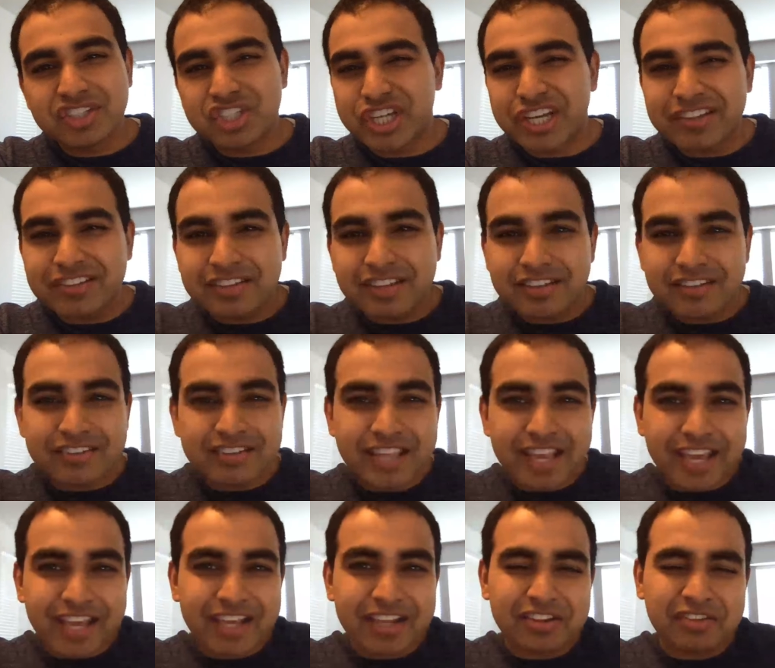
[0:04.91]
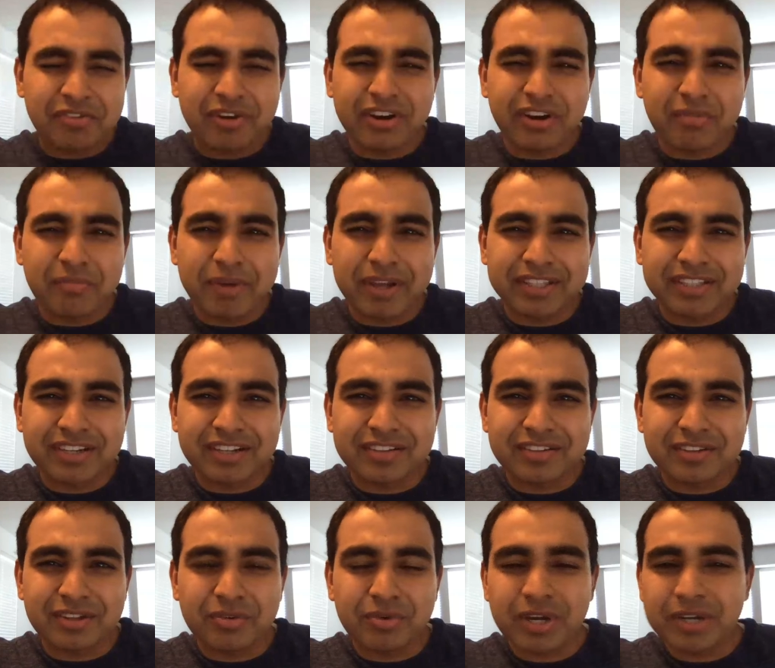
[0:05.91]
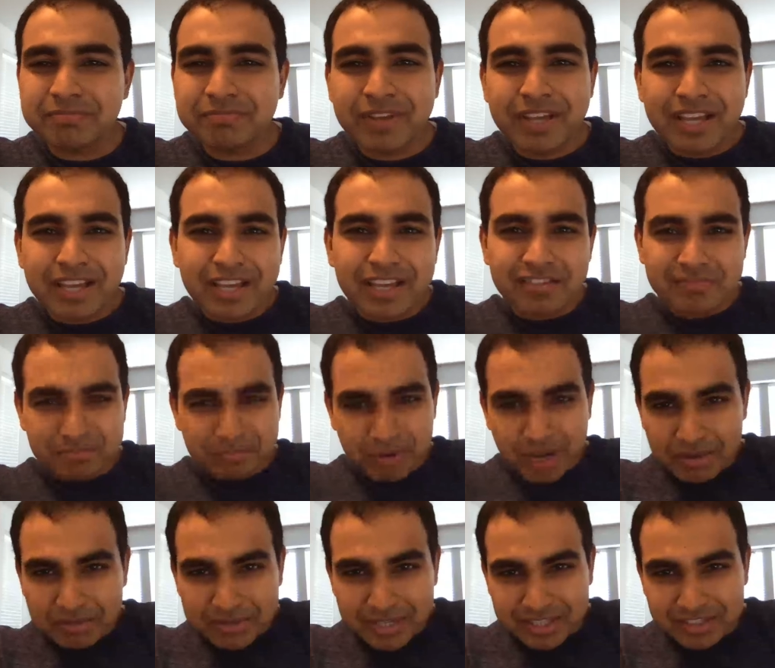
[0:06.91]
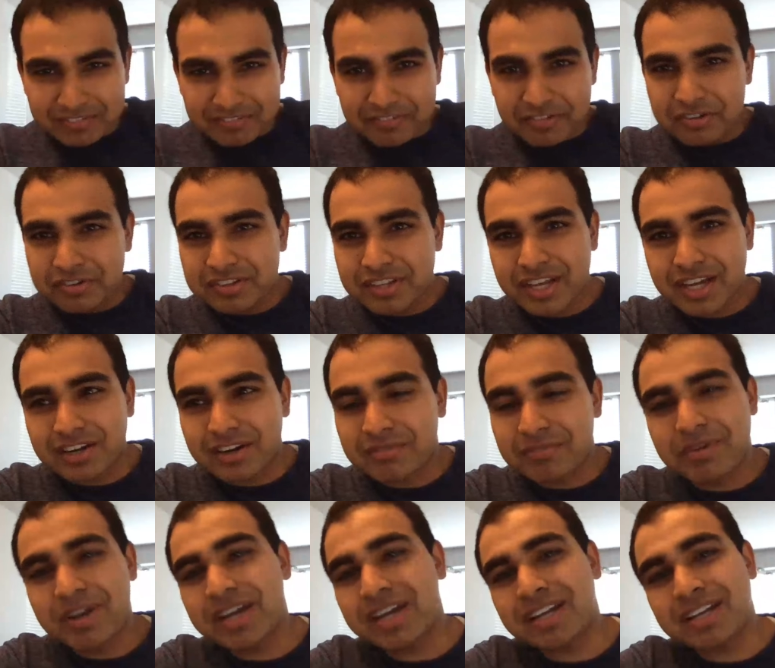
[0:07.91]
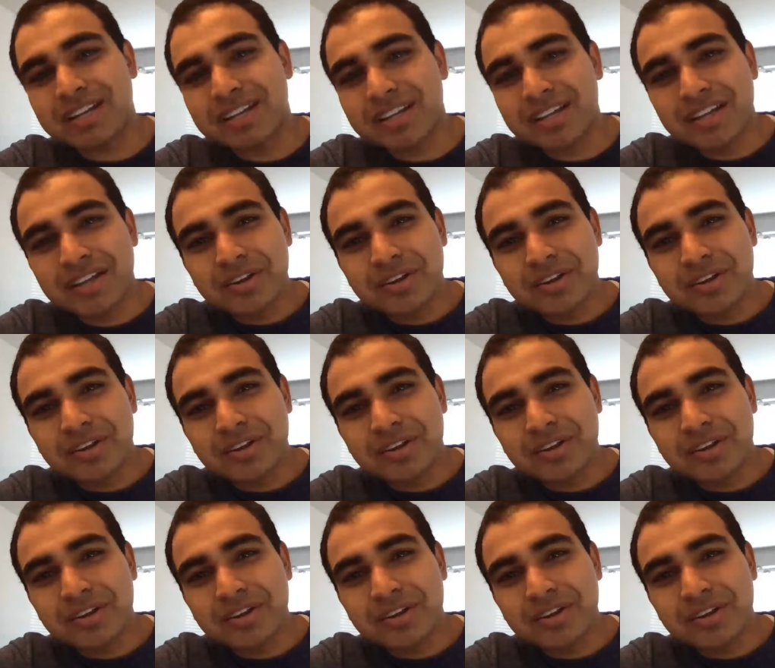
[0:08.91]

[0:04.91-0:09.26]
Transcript: JSX tags, render method, and so on is probably not the first thing on our mind.